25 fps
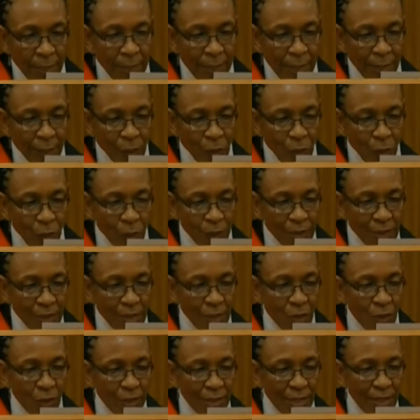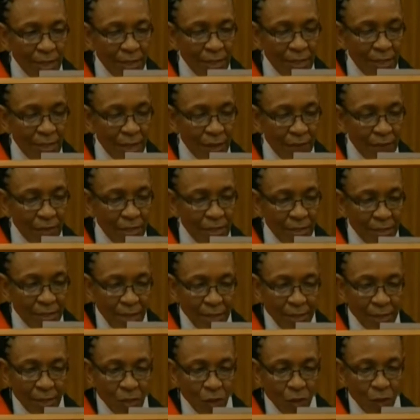The accused has already served a
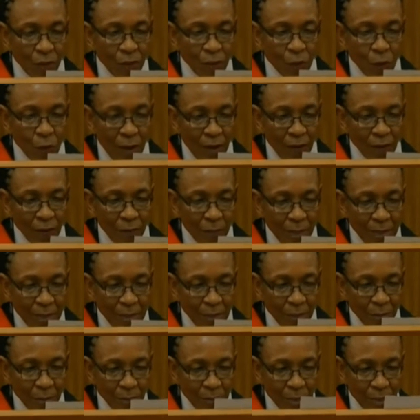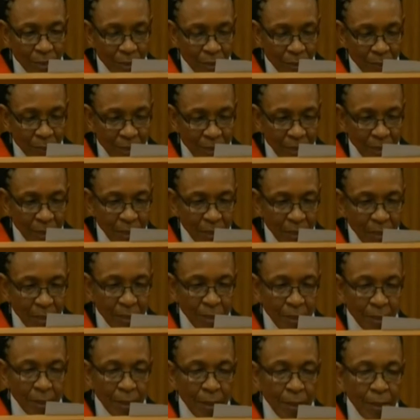sentence of 12 months imprisonment.
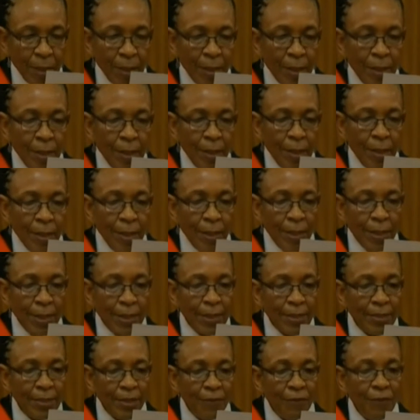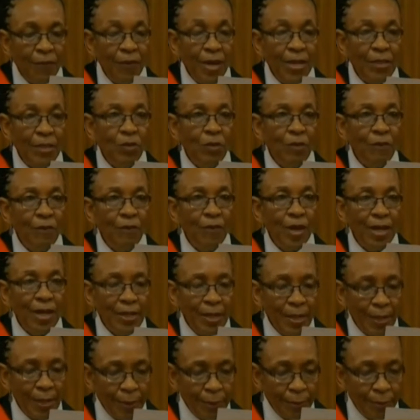He is a first
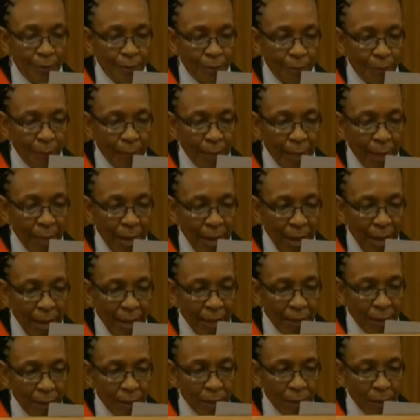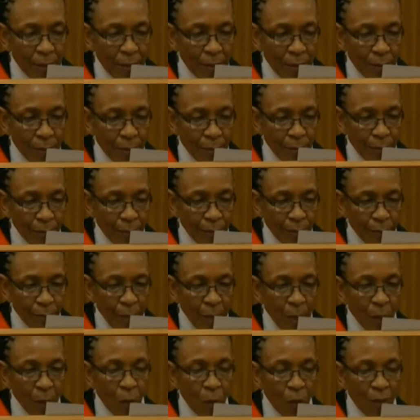offender, and
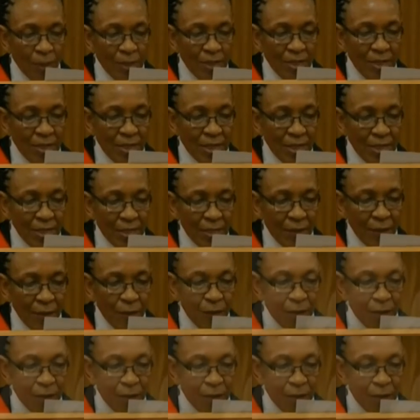considering